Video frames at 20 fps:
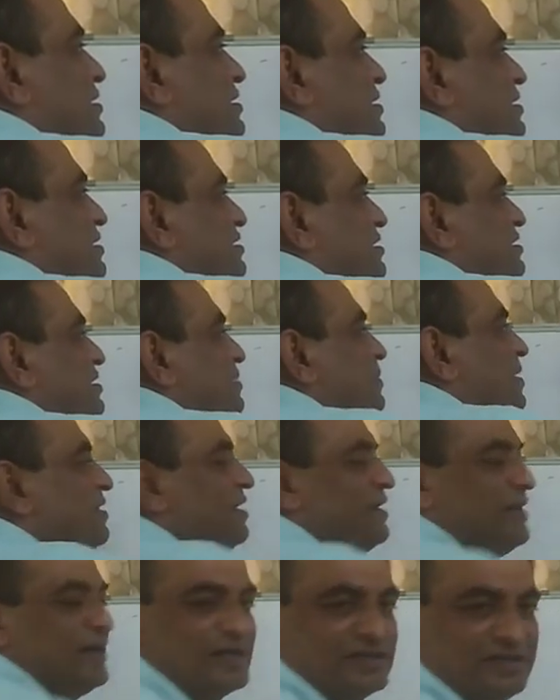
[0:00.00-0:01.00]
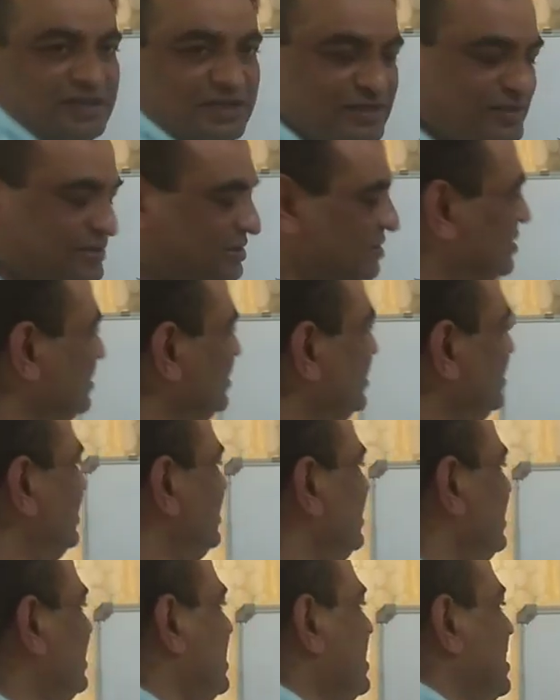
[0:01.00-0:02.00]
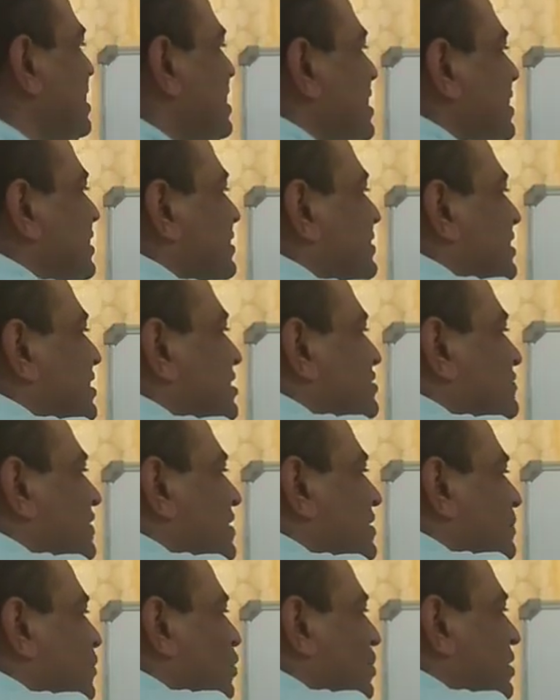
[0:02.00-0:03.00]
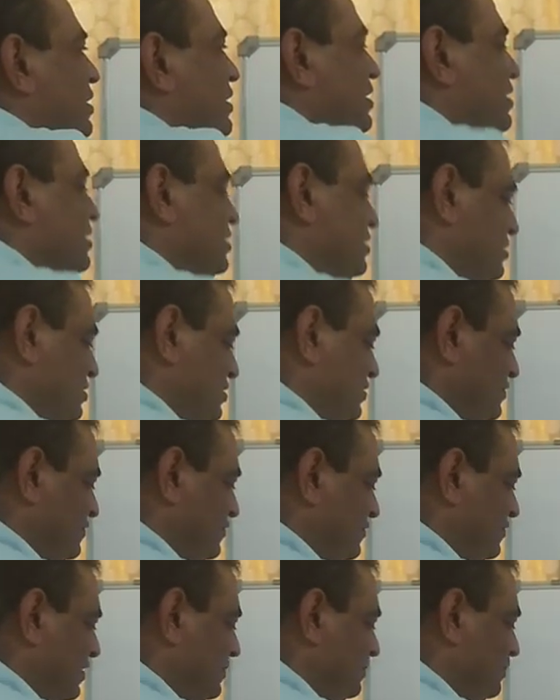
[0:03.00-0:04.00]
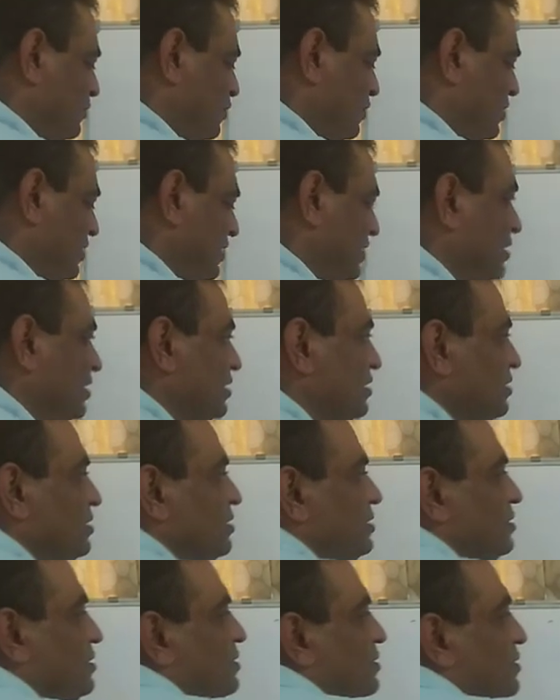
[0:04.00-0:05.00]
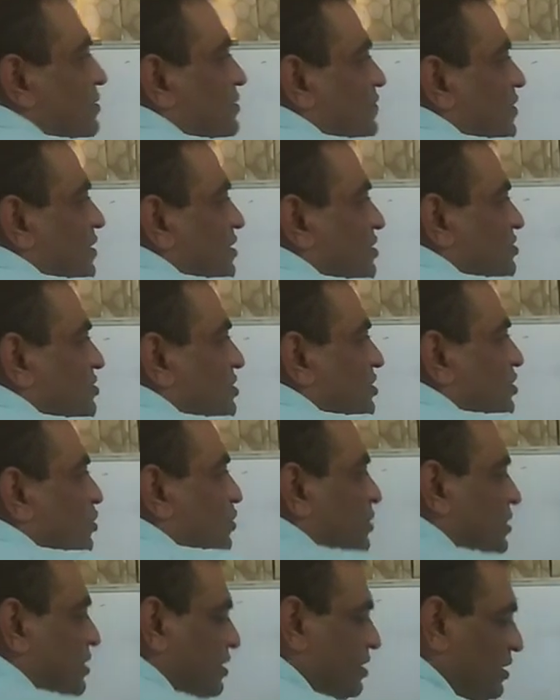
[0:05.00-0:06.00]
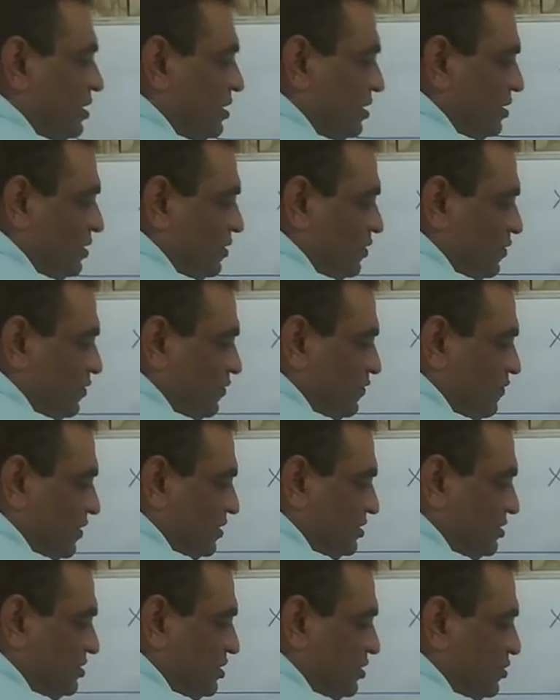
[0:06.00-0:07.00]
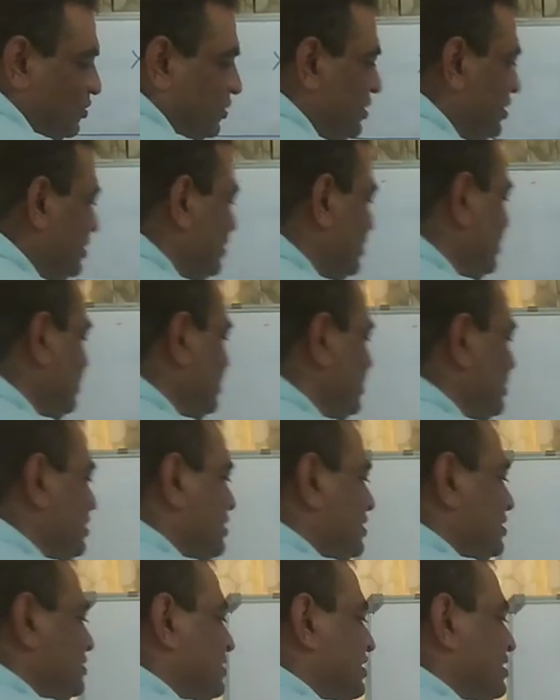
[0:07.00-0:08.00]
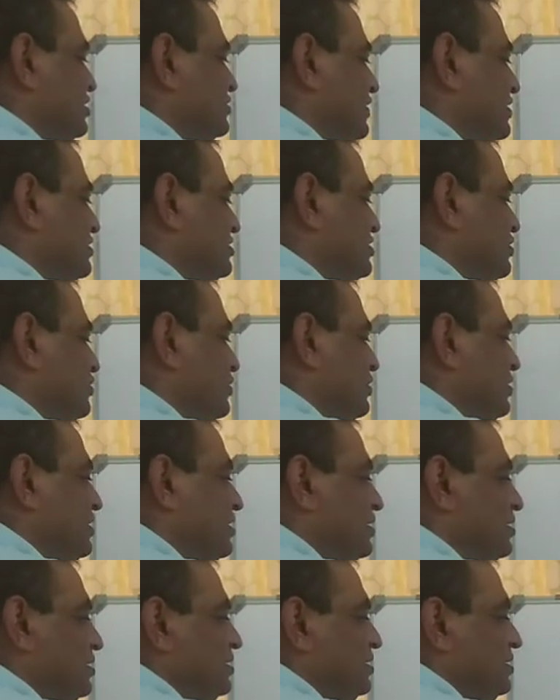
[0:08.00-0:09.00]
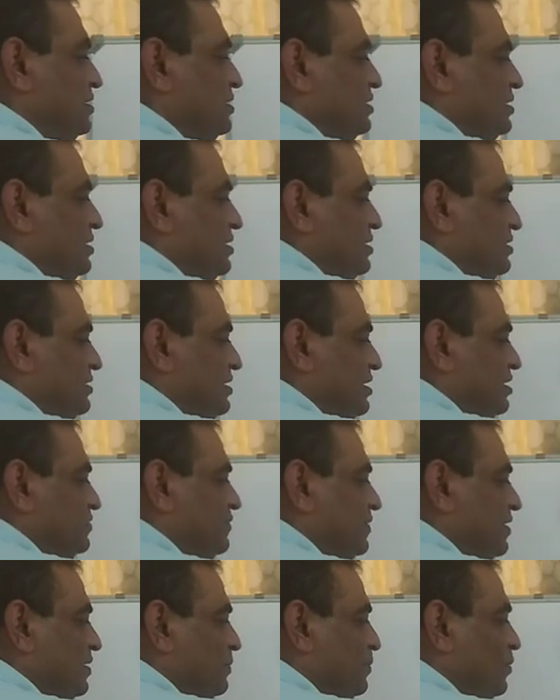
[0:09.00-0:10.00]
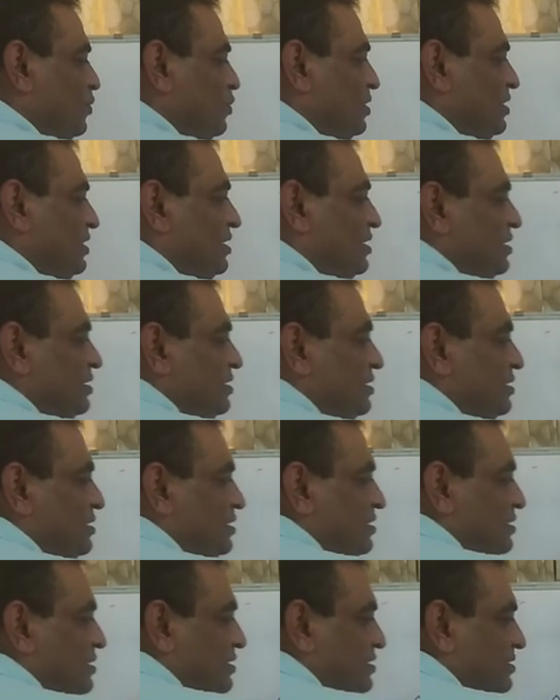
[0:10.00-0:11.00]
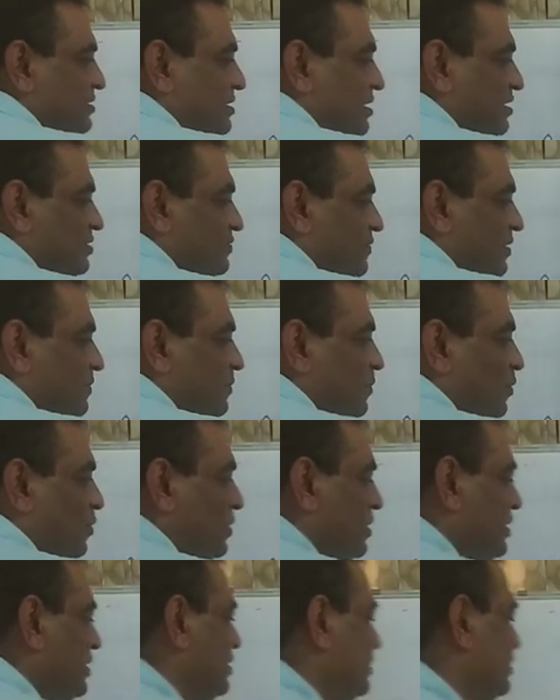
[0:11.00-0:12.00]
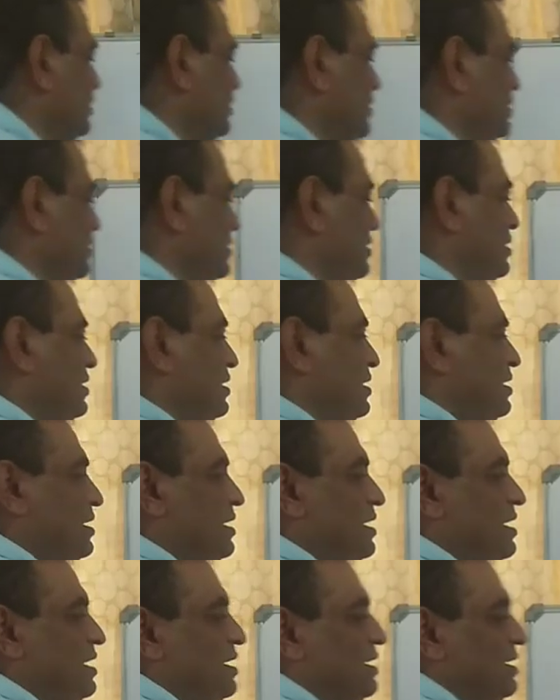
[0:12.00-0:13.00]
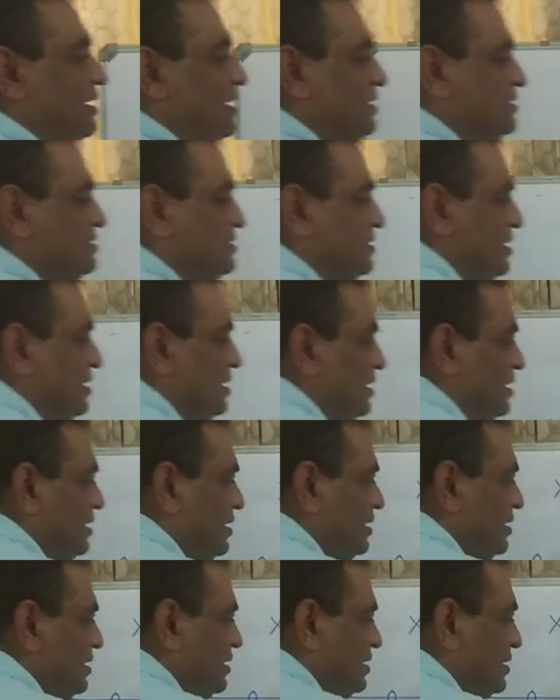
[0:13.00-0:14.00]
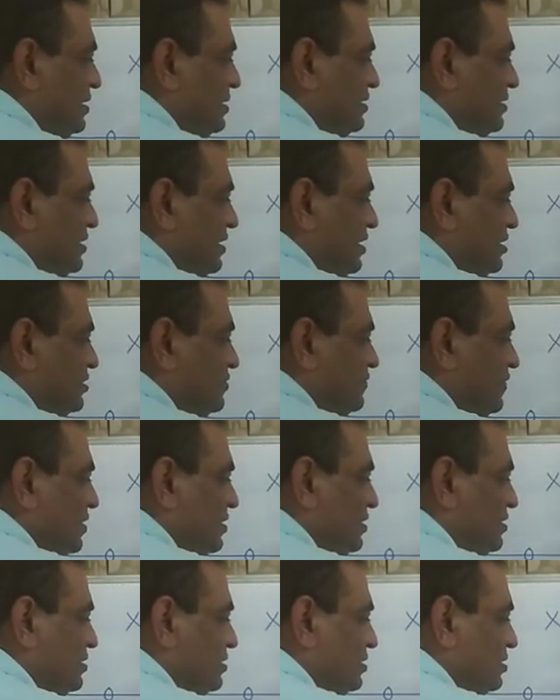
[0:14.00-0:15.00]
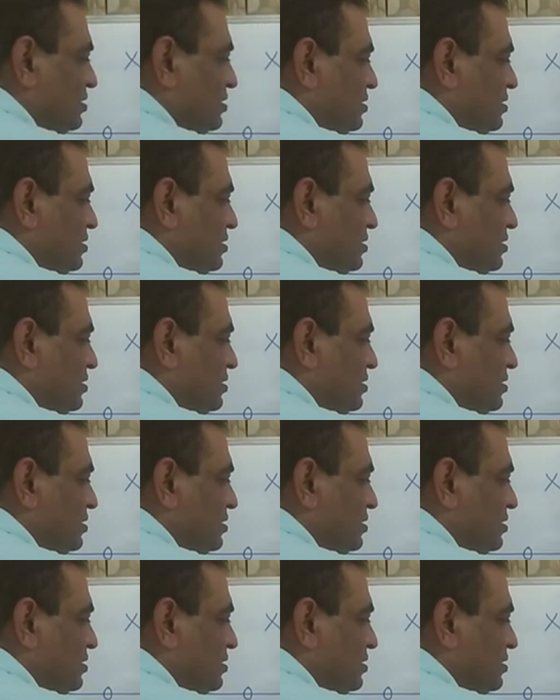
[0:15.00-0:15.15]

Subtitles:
this is imaginary axis, and there is one pole here, one pole here, one zero here, one zero here, there is one zero here, there is one pole here, there is one pole here, and let's say there is one